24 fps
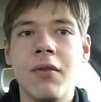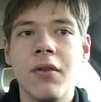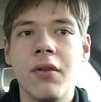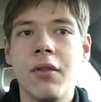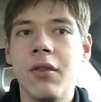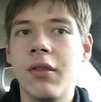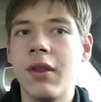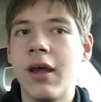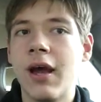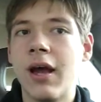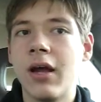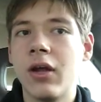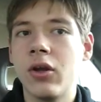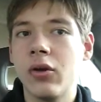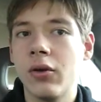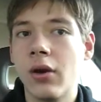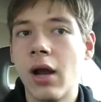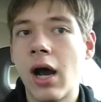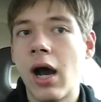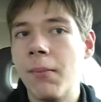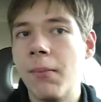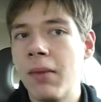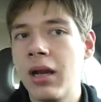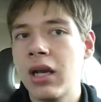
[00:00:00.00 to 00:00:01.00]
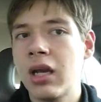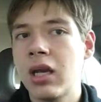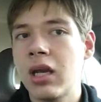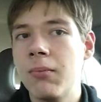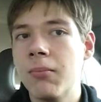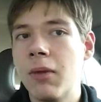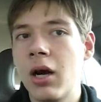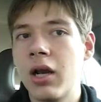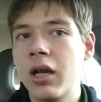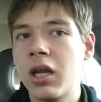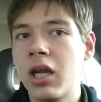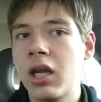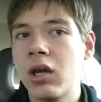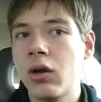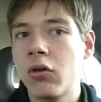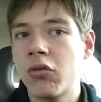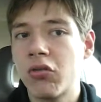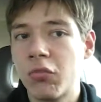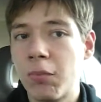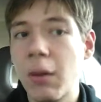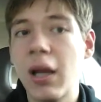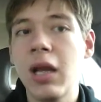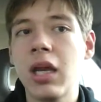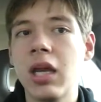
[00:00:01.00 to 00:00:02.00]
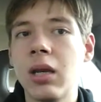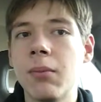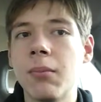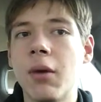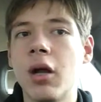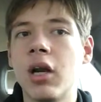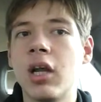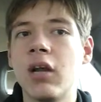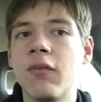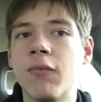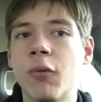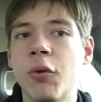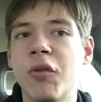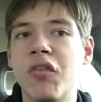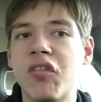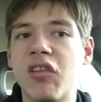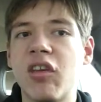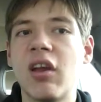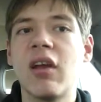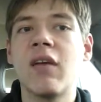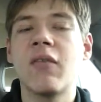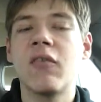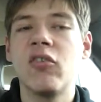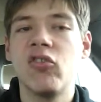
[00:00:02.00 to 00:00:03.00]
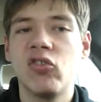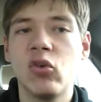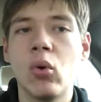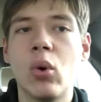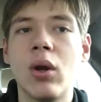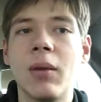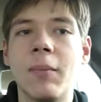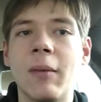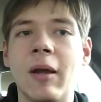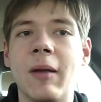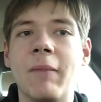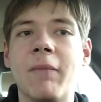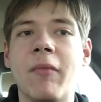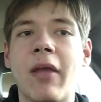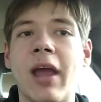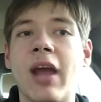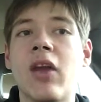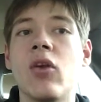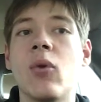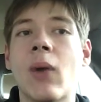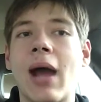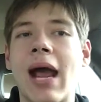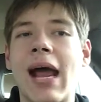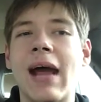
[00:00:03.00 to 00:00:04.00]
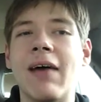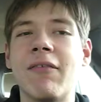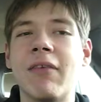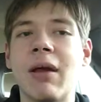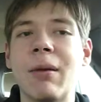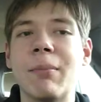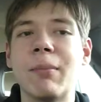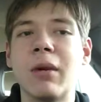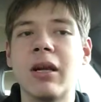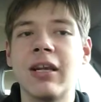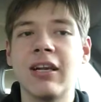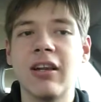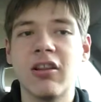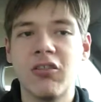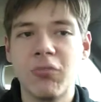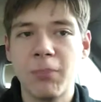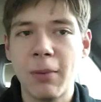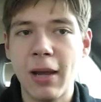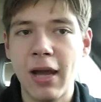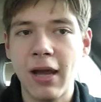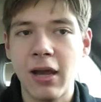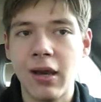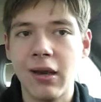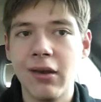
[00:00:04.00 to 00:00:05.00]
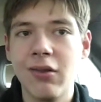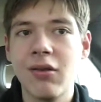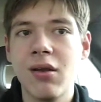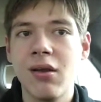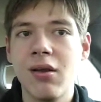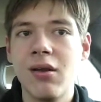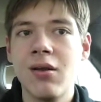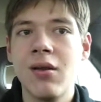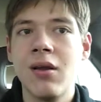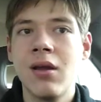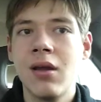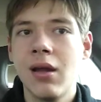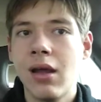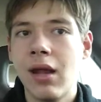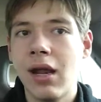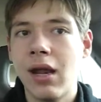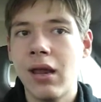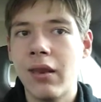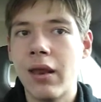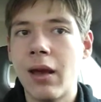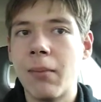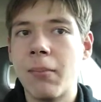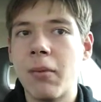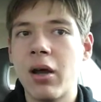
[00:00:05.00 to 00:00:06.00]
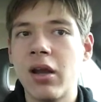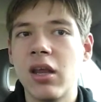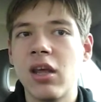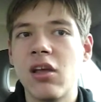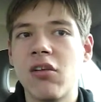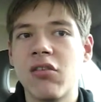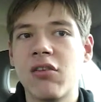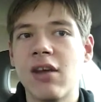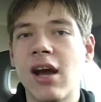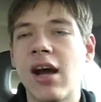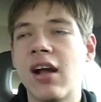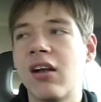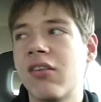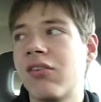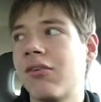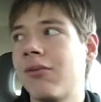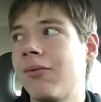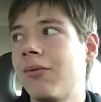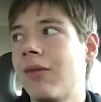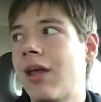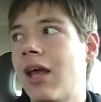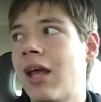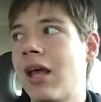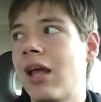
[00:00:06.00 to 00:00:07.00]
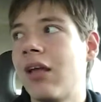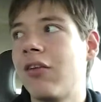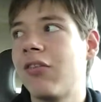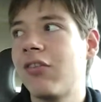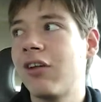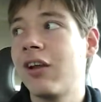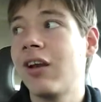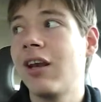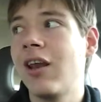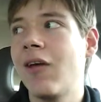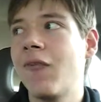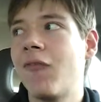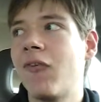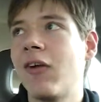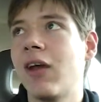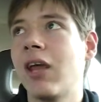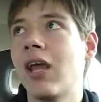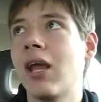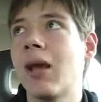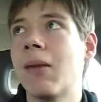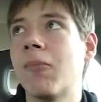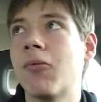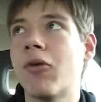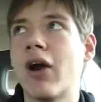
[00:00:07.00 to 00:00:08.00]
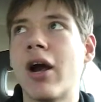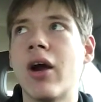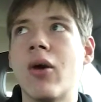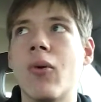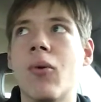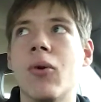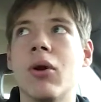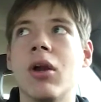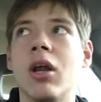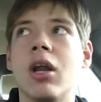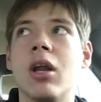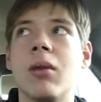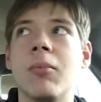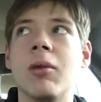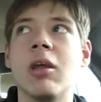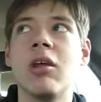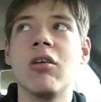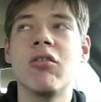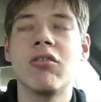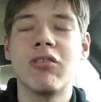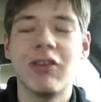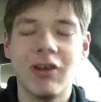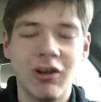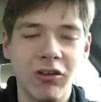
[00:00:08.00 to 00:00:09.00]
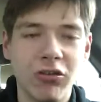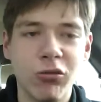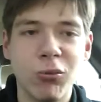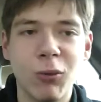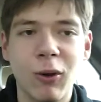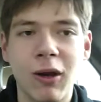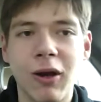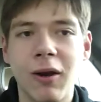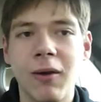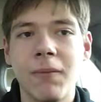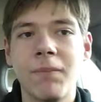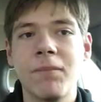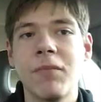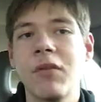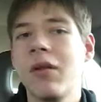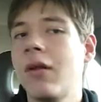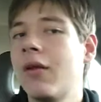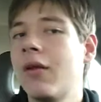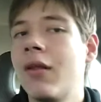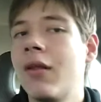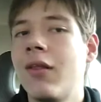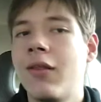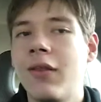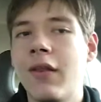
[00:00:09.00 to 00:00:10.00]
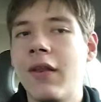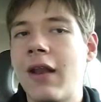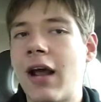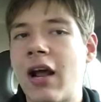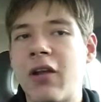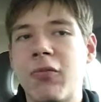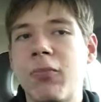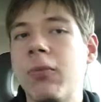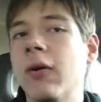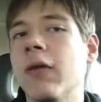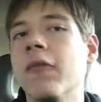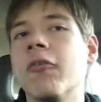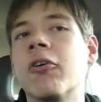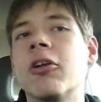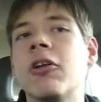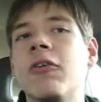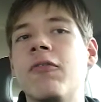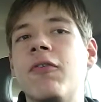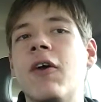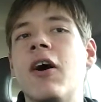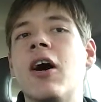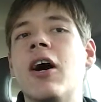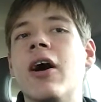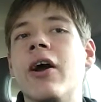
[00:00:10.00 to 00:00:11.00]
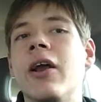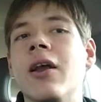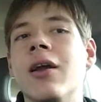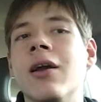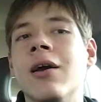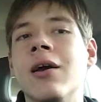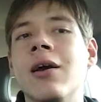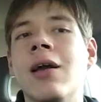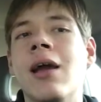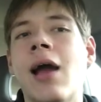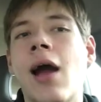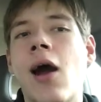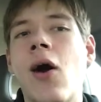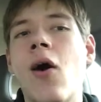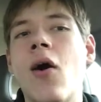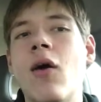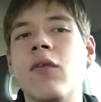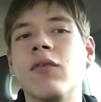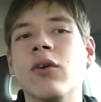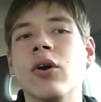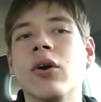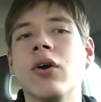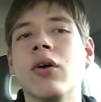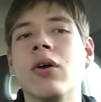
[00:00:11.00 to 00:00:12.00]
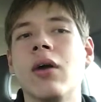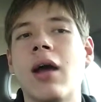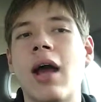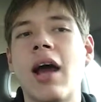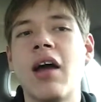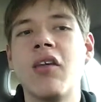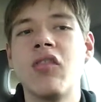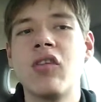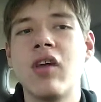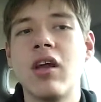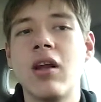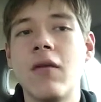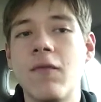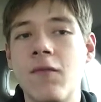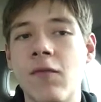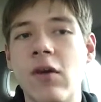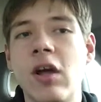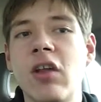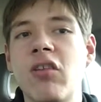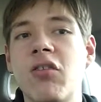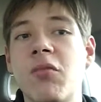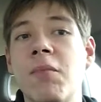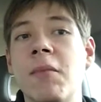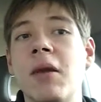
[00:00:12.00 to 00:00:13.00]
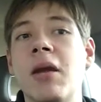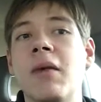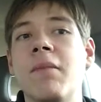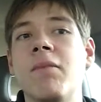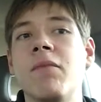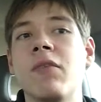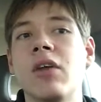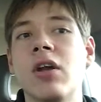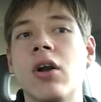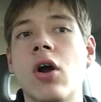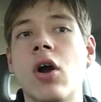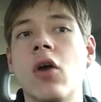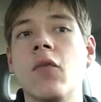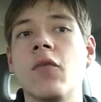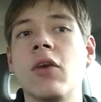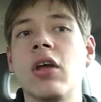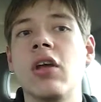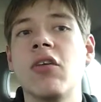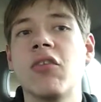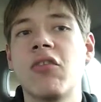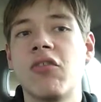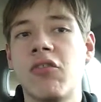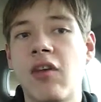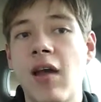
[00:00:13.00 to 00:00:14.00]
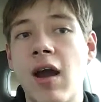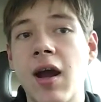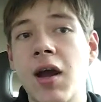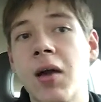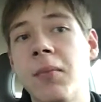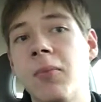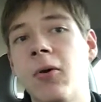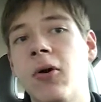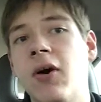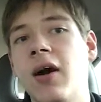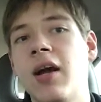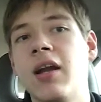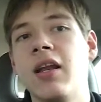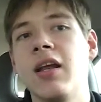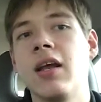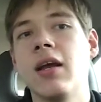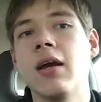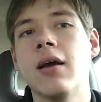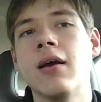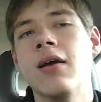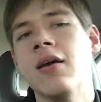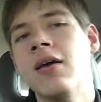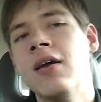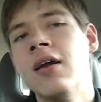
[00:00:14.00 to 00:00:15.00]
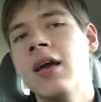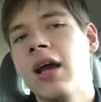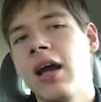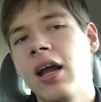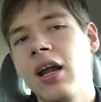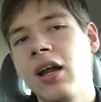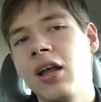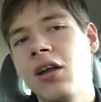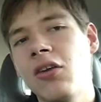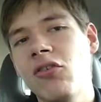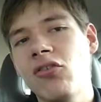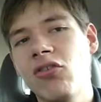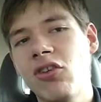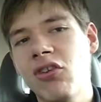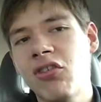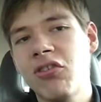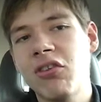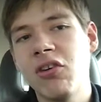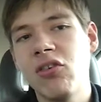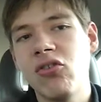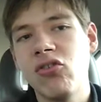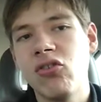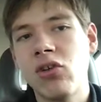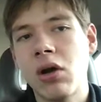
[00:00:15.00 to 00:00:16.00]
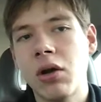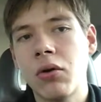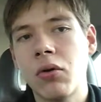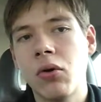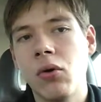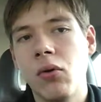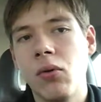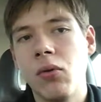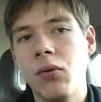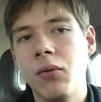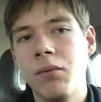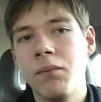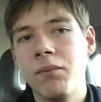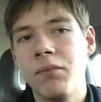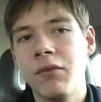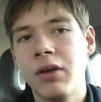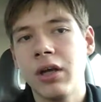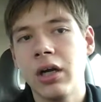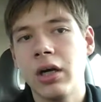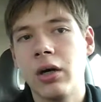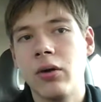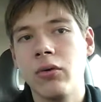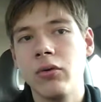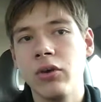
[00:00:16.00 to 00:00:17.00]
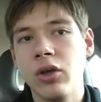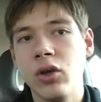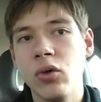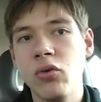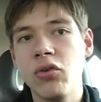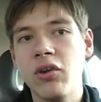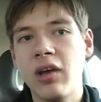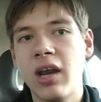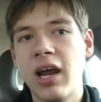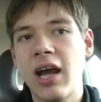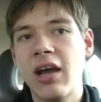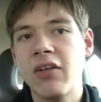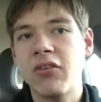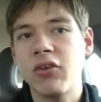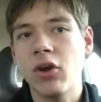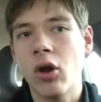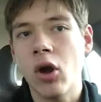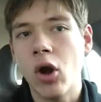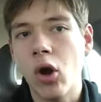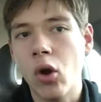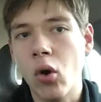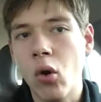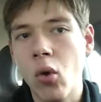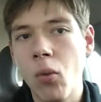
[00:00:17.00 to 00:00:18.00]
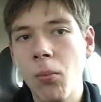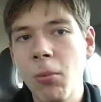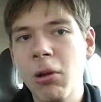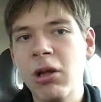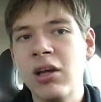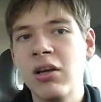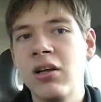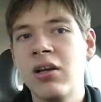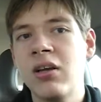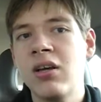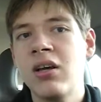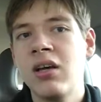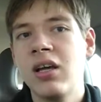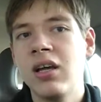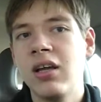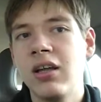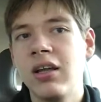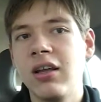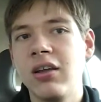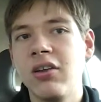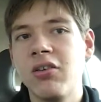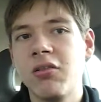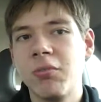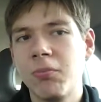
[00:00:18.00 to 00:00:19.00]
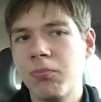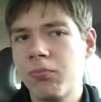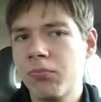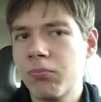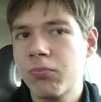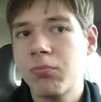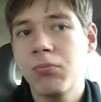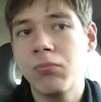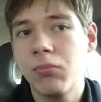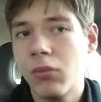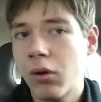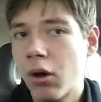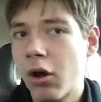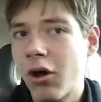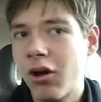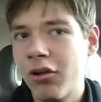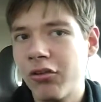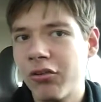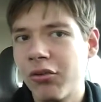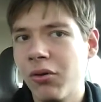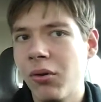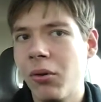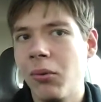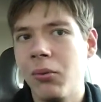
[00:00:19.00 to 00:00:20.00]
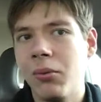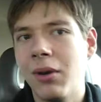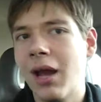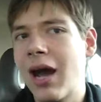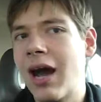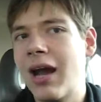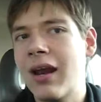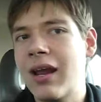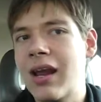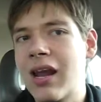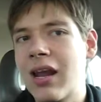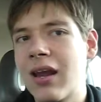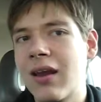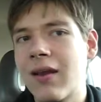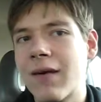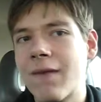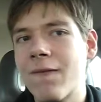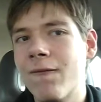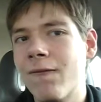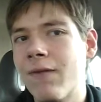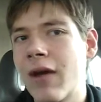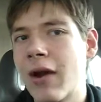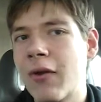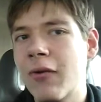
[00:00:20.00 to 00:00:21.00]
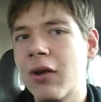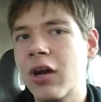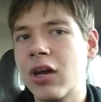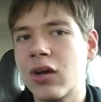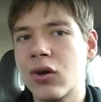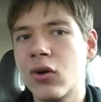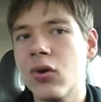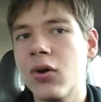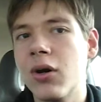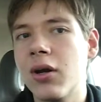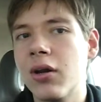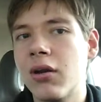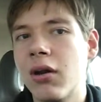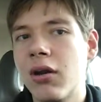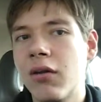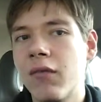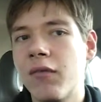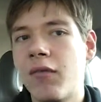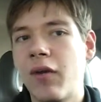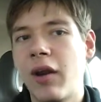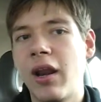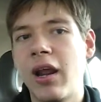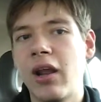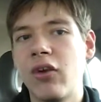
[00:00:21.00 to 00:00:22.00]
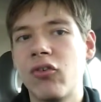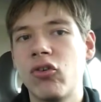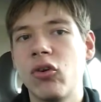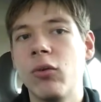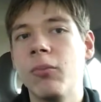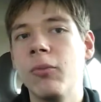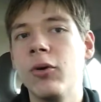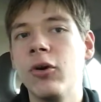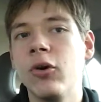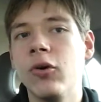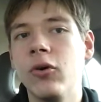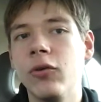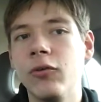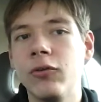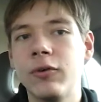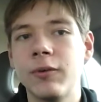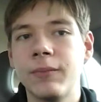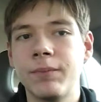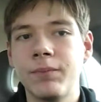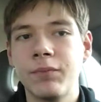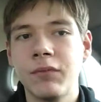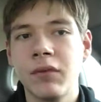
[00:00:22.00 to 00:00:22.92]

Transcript: that you're not making money, you're spending money for the sake of enjoyment, and you have that money to spend, and that money is not a significant priority to be used elsewhere, then that's perfectly fine. However, as an investment, an RV is a terrible idea. And just in general, you know, using it as your home is also not a very good financial move.